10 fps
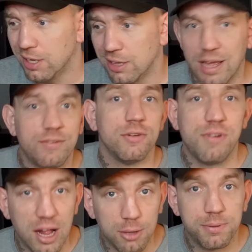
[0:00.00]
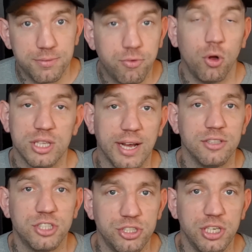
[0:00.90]
level of help for the
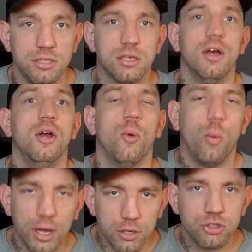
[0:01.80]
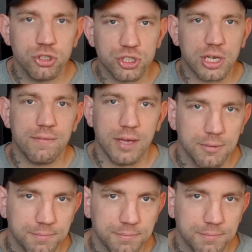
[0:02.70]
anti-cheat, why not just give it?